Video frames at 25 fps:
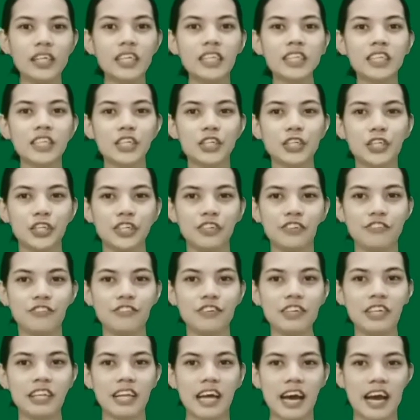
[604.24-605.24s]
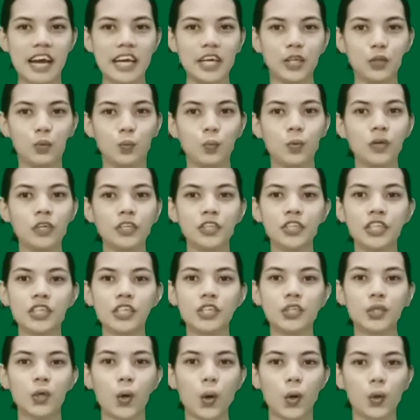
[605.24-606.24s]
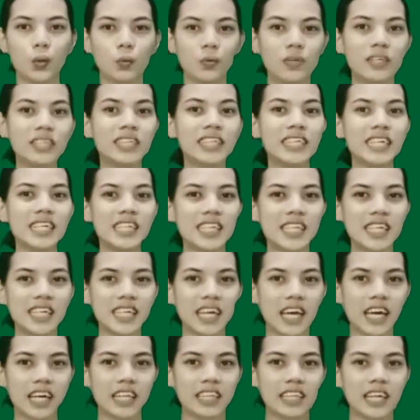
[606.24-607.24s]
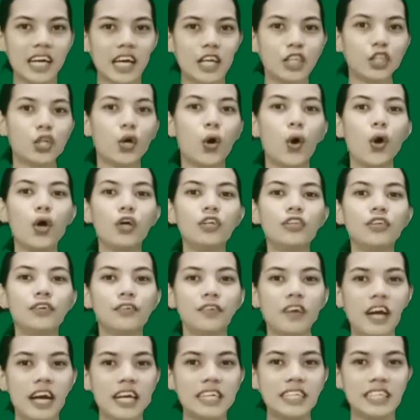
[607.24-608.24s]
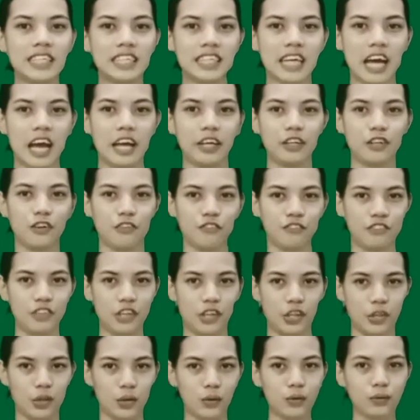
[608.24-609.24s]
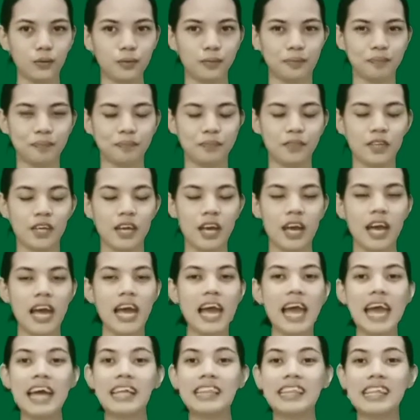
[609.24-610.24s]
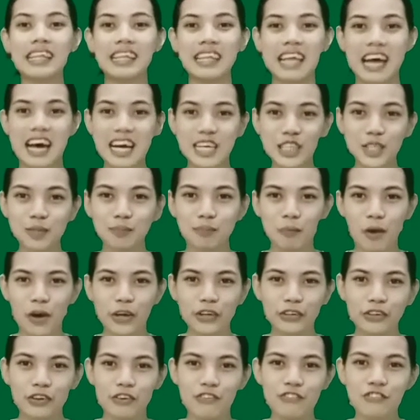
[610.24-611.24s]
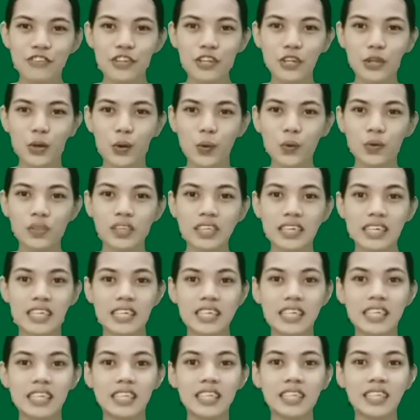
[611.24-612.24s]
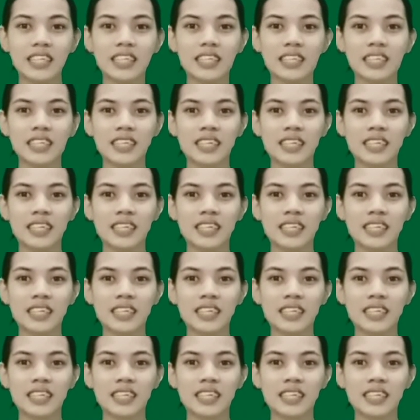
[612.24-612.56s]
it is a curvy line which is always indicated on the right side of the note. And the last part of the note is,